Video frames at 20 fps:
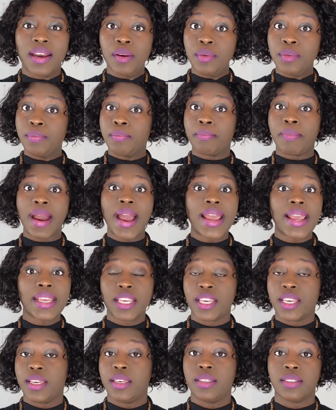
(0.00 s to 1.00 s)
my
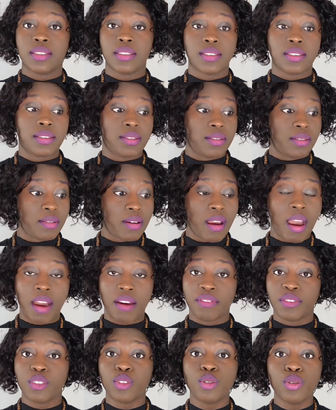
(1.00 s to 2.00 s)
kids
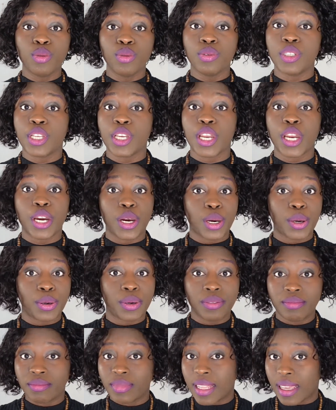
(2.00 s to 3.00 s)
have 2, they
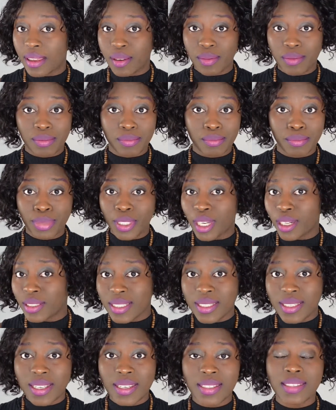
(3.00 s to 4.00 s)
are like
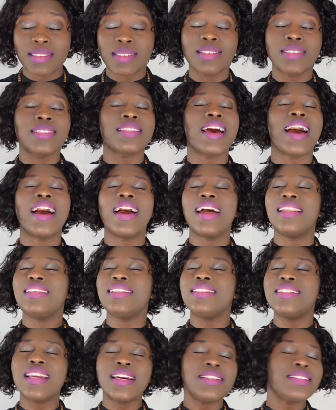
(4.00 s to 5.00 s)
blood sisters, and
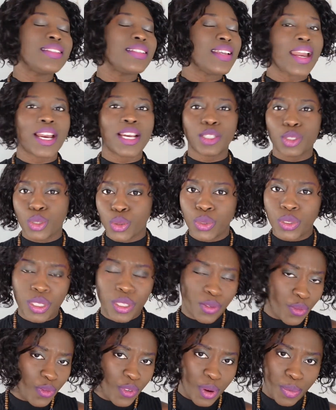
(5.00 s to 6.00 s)
yet they are 2
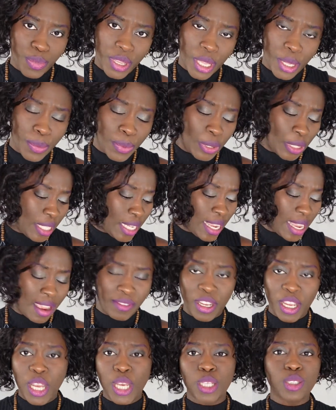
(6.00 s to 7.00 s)
different people. They
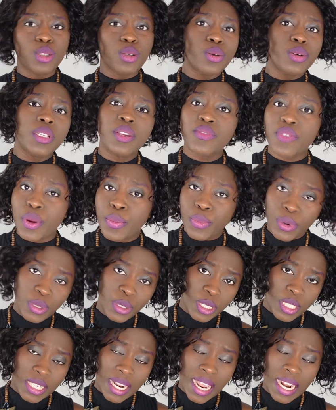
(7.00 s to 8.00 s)
have 2 different
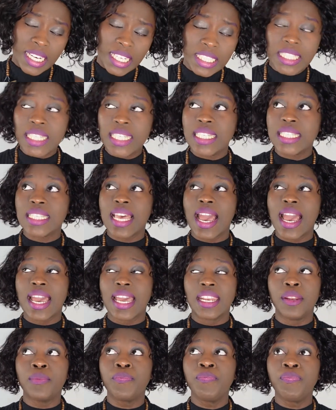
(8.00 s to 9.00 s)
personalities.
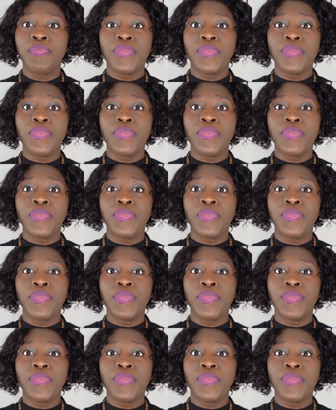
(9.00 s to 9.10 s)
And